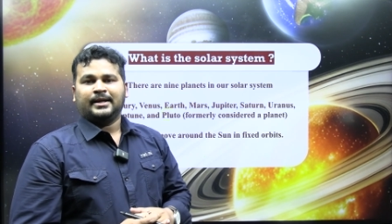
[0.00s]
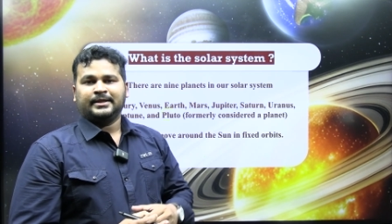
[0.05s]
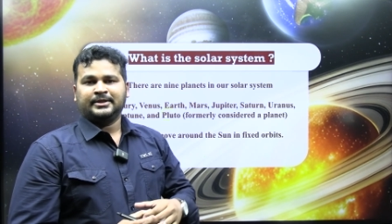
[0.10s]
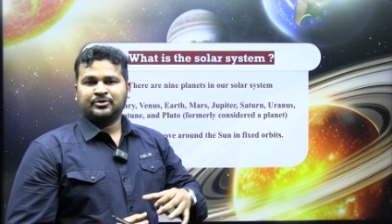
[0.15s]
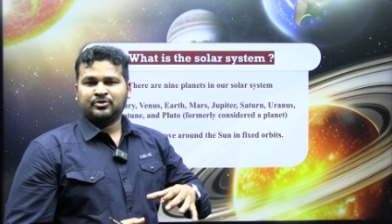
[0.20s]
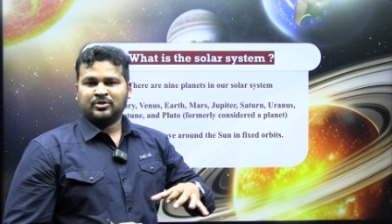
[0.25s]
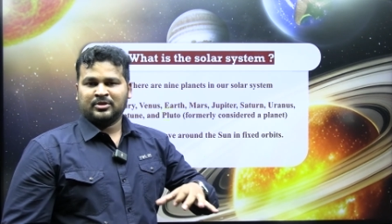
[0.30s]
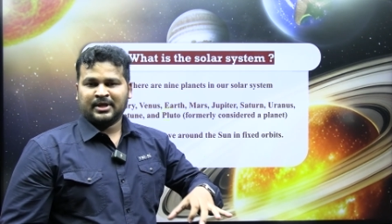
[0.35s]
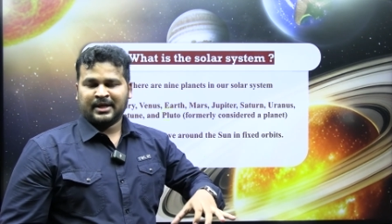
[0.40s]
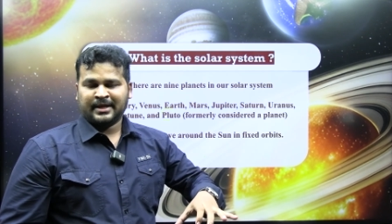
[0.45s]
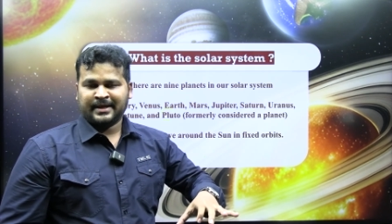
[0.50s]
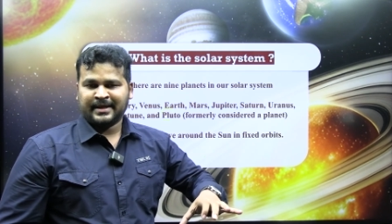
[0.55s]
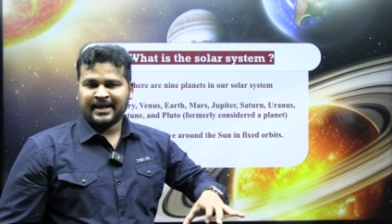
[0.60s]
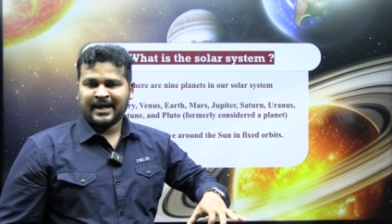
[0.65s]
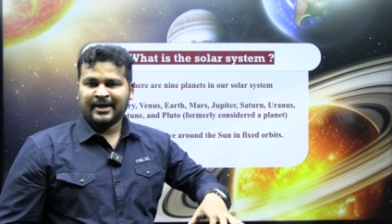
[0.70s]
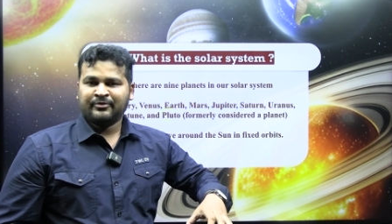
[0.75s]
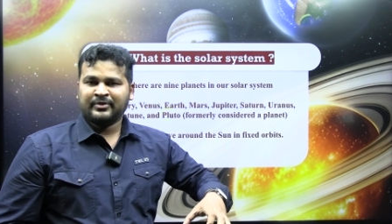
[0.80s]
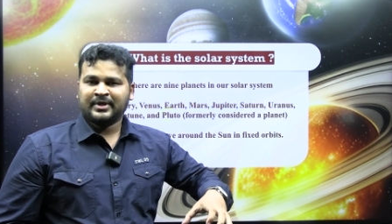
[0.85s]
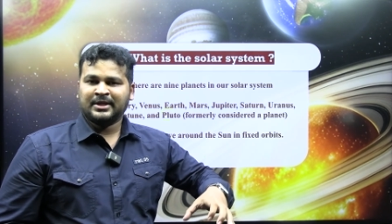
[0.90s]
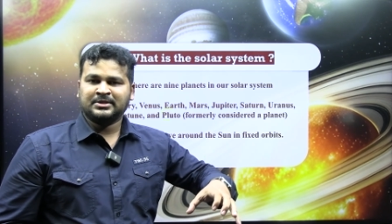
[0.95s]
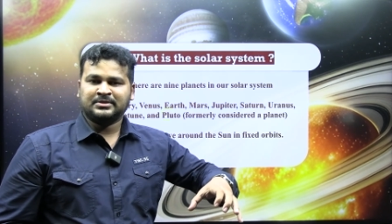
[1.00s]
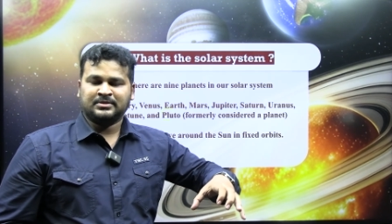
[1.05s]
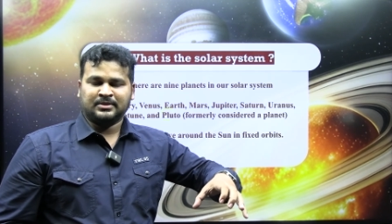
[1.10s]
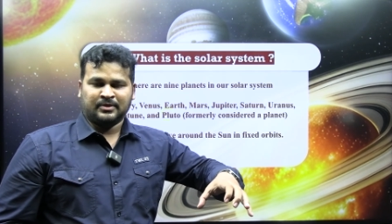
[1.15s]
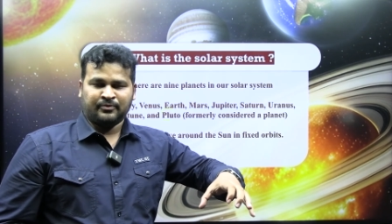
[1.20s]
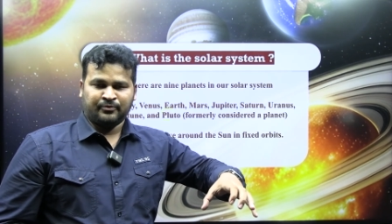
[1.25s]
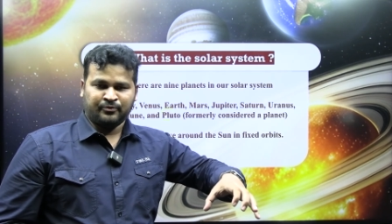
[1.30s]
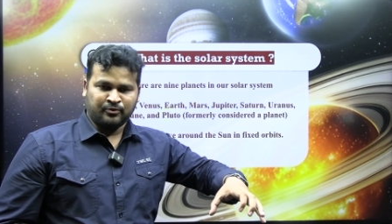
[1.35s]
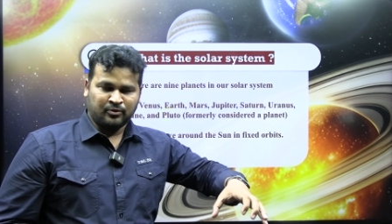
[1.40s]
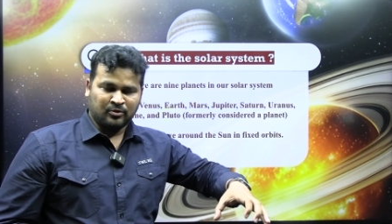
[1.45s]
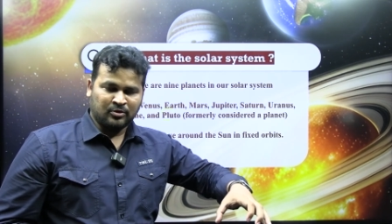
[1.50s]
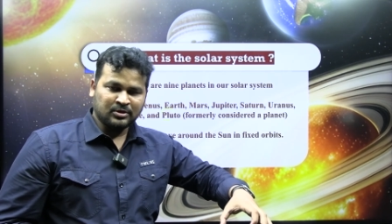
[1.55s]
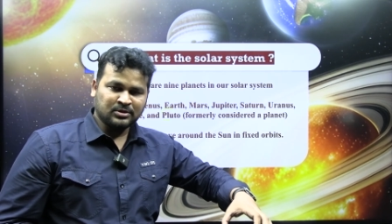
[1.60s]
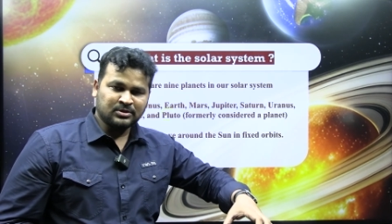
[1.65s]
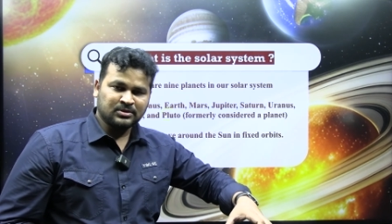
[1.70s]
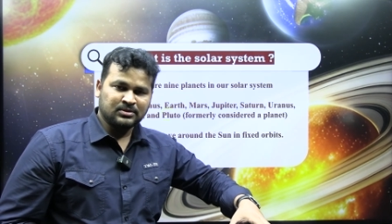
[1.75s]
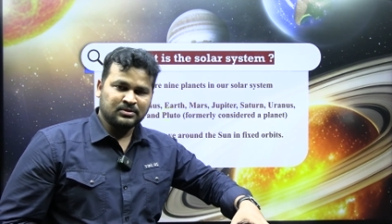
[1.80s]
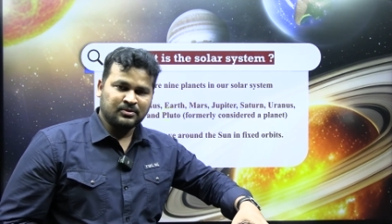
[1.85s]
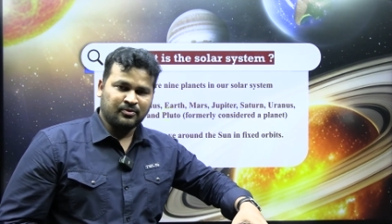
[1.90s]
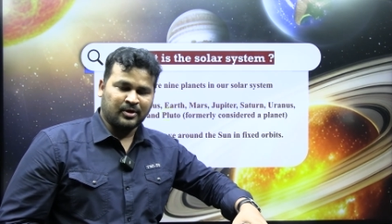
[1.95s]
Due to the gravitational
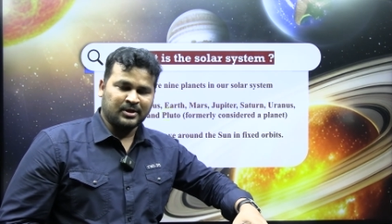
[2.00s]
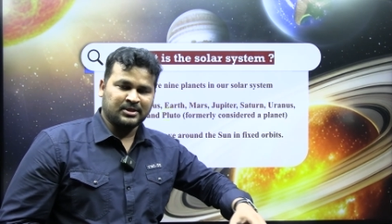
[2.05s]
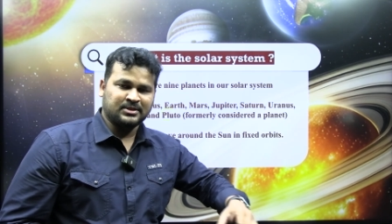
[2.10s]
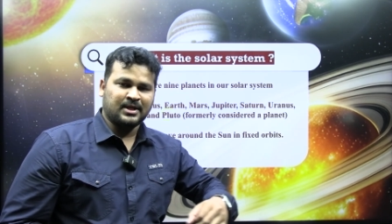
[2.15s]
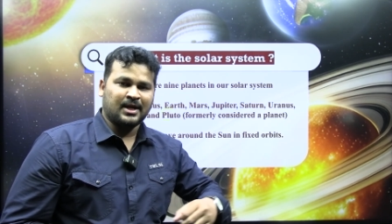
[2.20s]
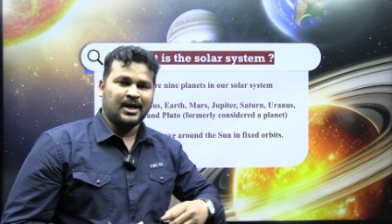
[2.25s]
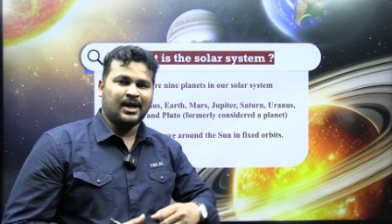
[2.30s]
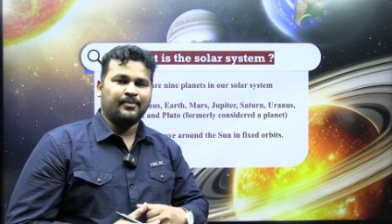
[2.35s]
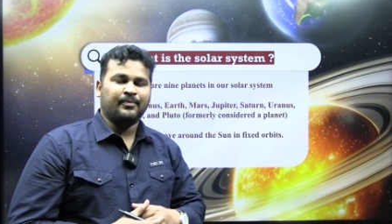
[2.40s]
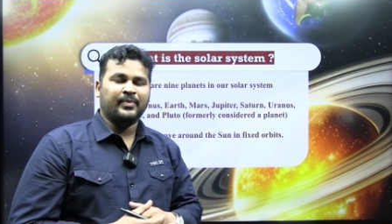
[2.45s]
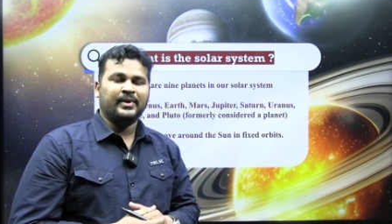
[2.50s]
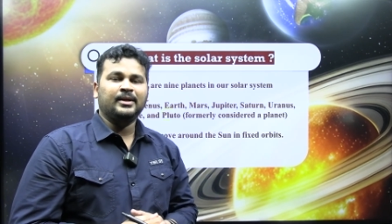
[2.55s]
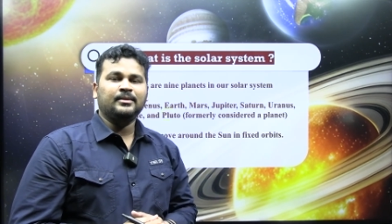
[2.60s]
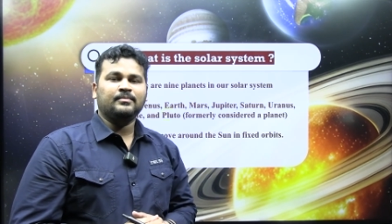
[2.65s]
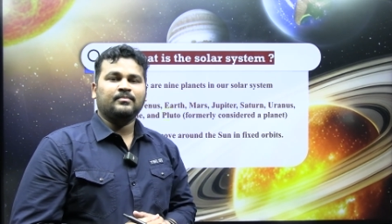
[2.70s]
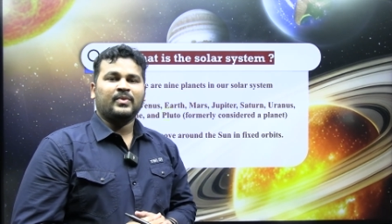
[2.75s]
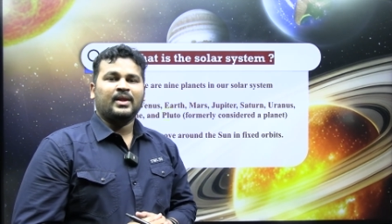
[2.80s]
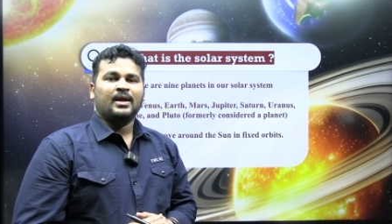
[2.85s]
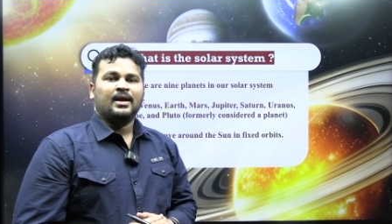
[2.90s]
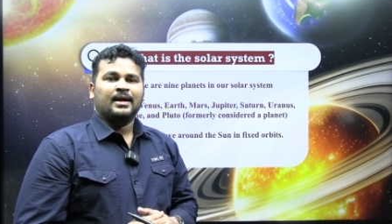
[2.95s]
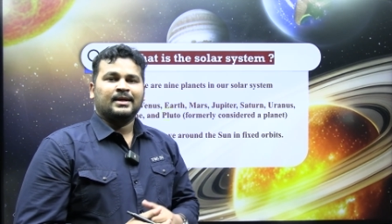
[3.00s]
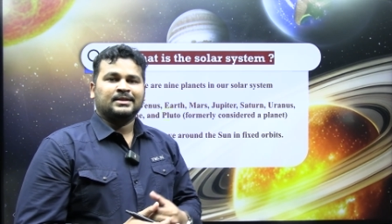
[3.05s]
force, what is happening?